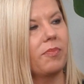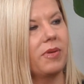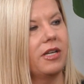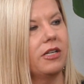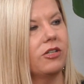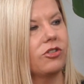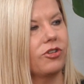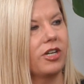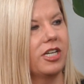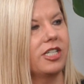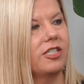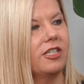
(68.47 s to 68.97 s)

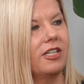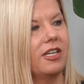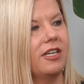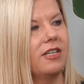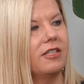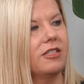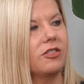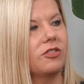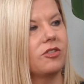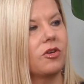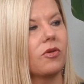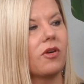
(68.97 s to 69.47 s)
penetration
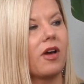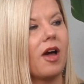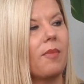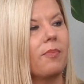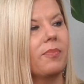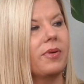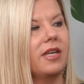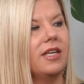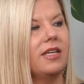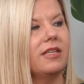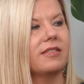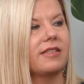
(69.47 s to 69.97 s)
is. So
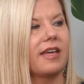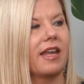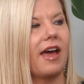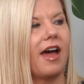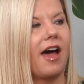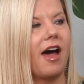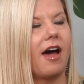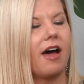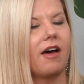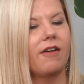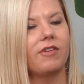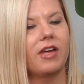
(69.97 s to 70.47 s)
companies that
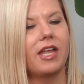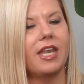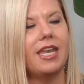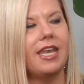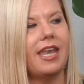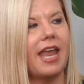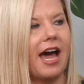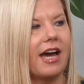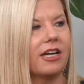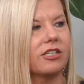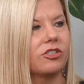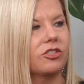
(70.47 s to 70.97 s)
have
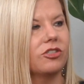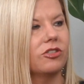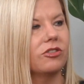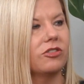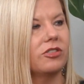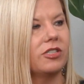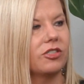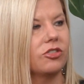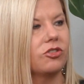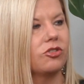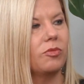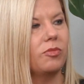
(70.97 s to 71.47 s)
national
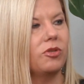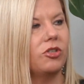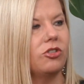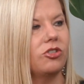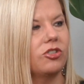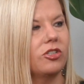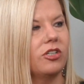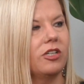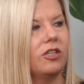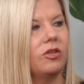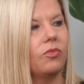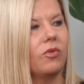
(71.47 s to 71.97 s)

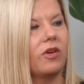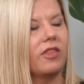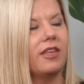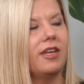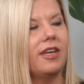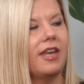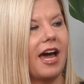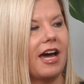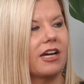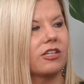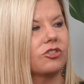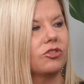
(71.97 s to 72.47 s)
distribution with
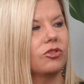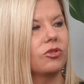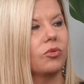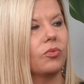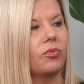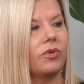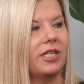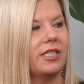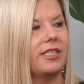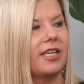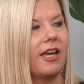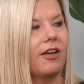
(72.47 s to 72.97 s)
national
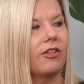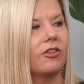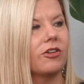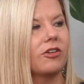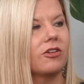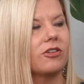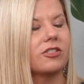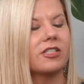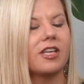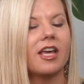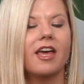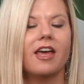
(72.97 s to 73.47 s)

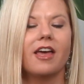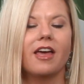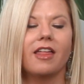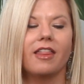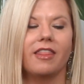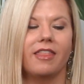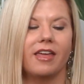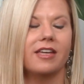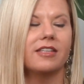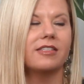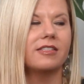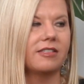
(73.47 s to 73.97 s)
retailers,
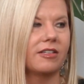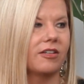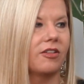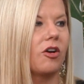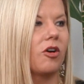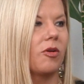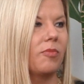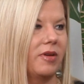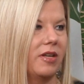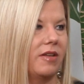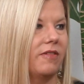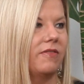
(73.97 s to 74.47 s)
they still
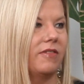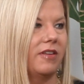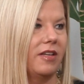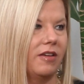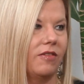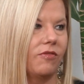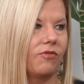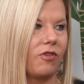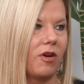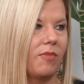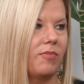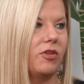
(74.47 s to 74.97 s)
are
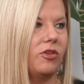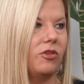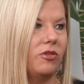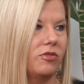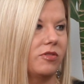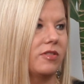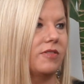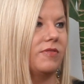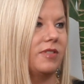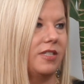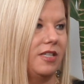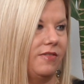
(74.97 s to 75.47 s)
benefiting from the
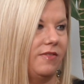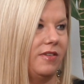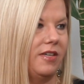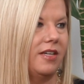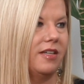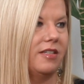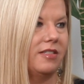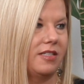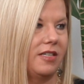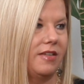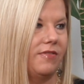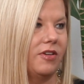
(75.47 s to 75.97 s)
use of
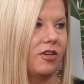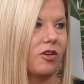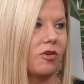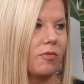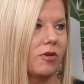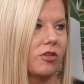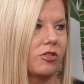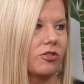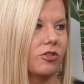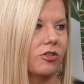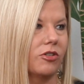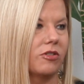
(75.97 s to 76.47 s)
TV and TV
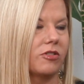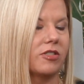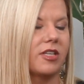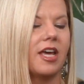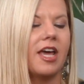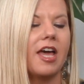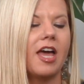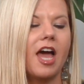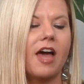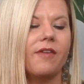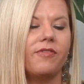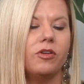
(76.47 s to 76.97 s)
commercials.
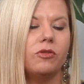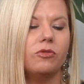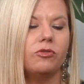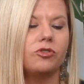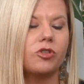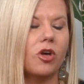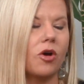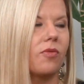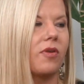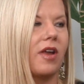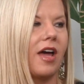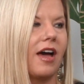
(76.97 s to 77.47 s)
If you
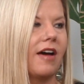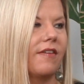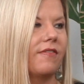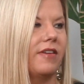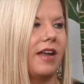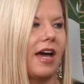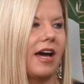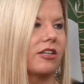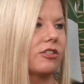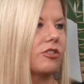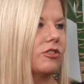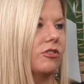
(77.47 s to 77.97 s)
don't have
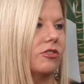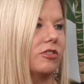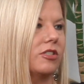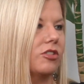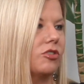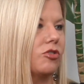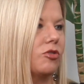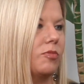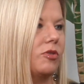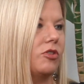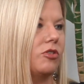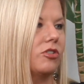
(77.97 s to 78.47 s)
national
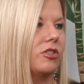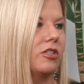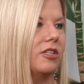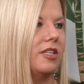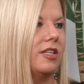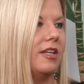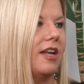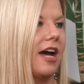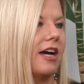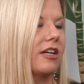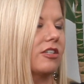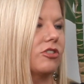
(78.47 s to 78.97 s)
distribution
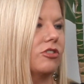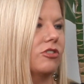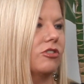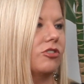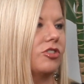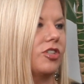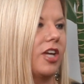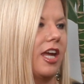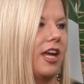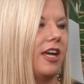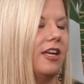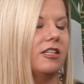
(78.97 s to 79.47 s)
and national
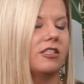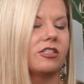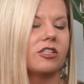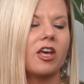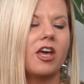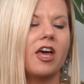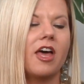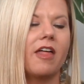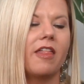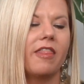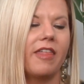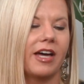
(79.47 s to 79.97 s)
chains,
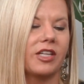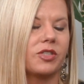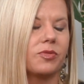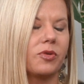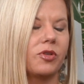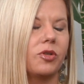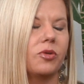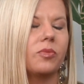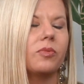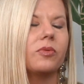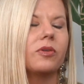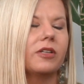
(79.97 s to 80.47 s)
that's
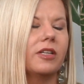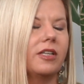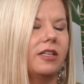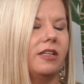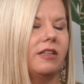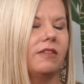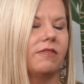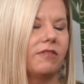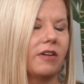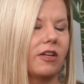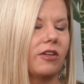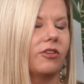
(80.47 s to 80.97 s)
where you really
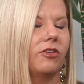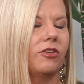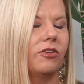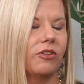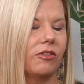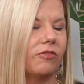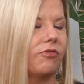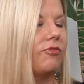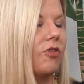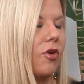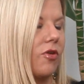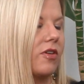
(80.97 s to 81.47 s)
need to funnel
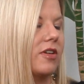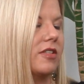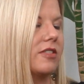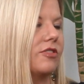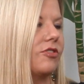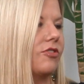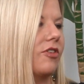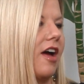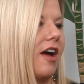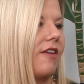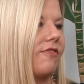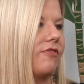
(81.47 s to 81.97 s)
your focus
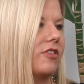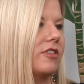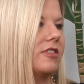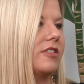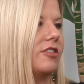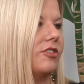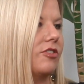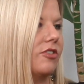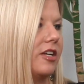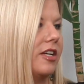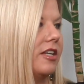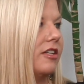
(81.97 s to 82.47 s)
and your efforts
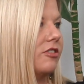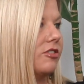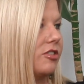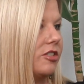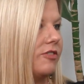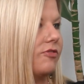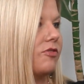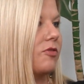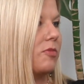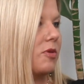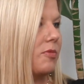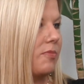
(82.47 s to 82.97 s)
and your
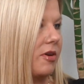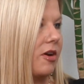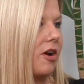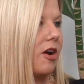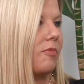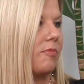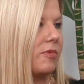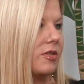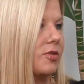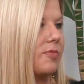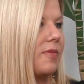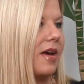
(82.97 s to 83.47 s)
energy from a
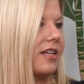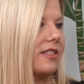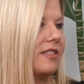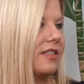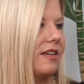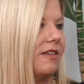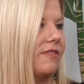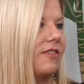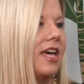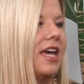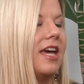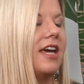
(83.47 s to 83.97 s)
PR
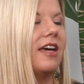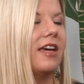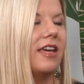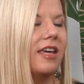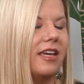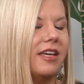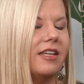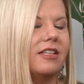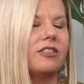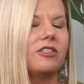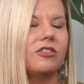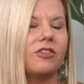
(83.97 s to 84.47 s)
perspective
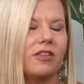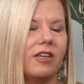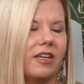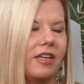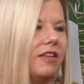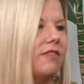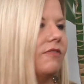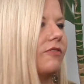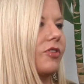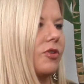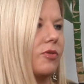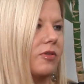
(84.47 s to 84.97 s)
into the
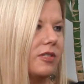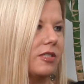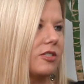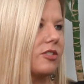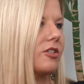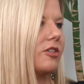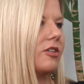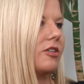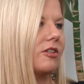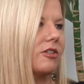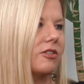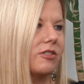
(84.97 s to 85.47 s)

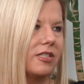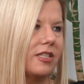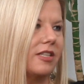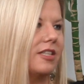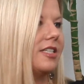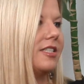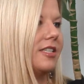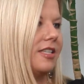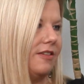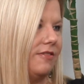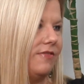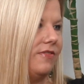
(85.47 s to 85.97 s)
influencers and
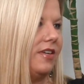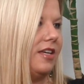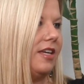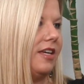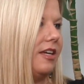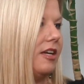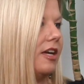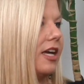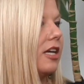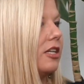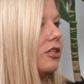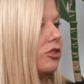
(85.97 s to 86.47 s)
the
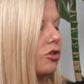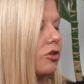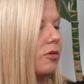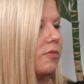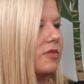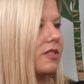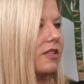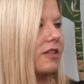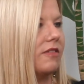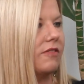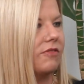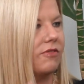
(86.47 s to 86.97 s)
TV in
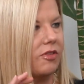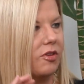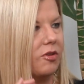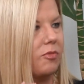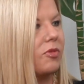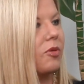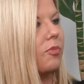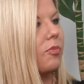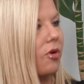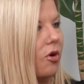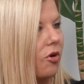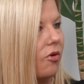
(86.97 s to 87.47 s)
terms of
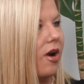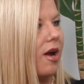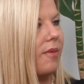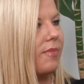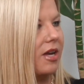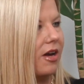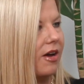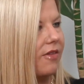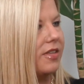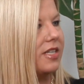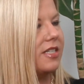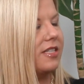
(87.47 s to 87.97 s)
the
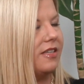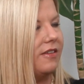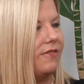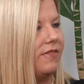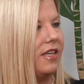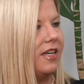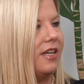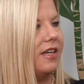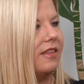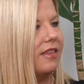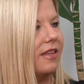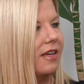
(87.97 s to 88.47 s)
programming on the
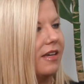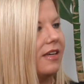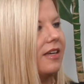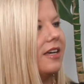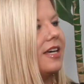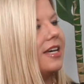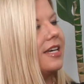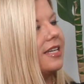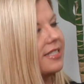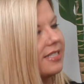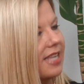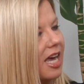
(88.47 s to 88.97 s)
TV and the
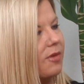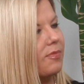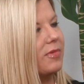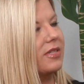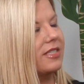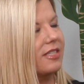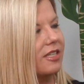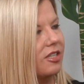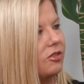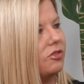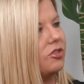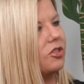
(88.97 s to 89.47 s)

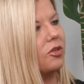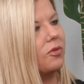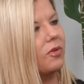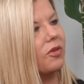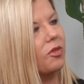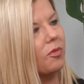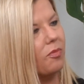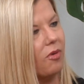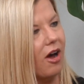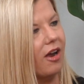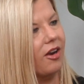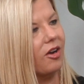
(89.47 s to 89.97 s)
segments that you do
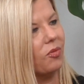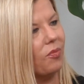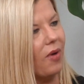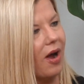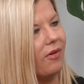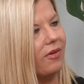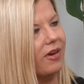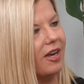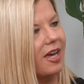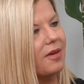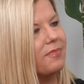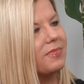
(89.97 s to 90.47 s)
with the product
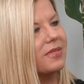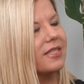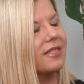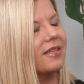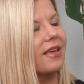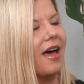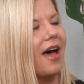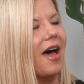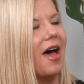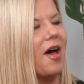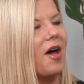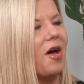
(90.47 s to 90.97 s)
roundups.
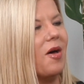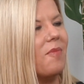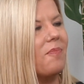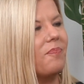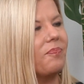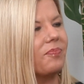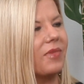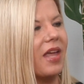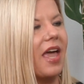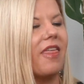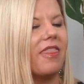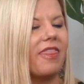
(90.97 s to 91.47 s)

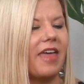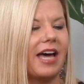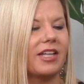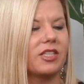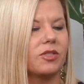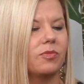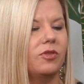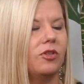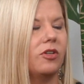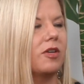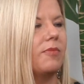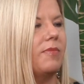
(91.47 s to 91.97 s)

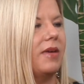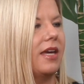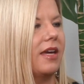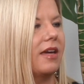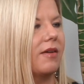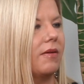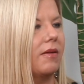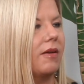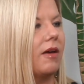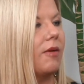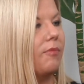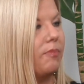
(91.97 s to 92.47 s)
That's when you can make
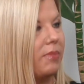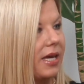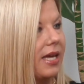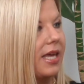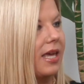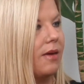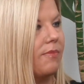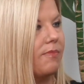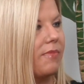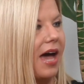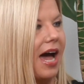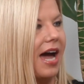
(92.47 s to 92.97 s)
a big
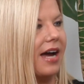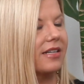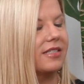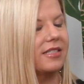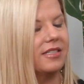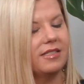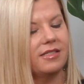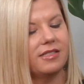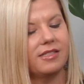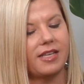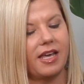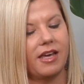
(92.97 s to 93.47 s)
impact
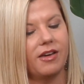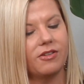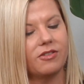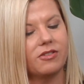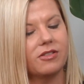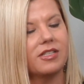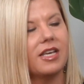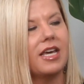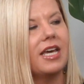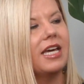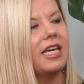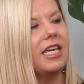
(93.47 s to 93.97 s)
in
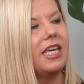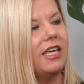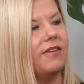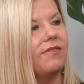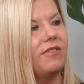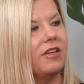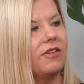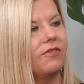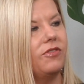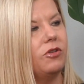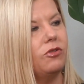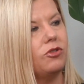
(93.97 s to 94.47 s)
sales,
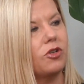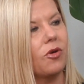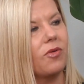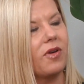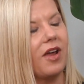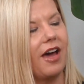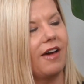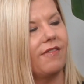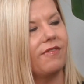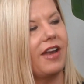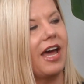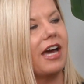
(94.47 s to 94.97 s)
even if you don't
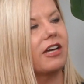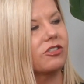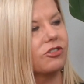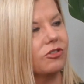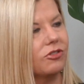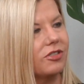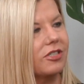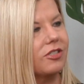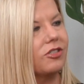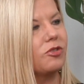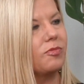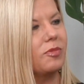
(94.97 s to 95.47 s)
have
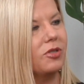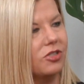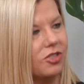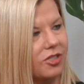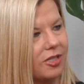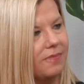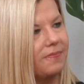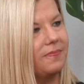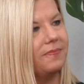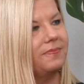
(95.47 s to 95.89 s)
national distribution.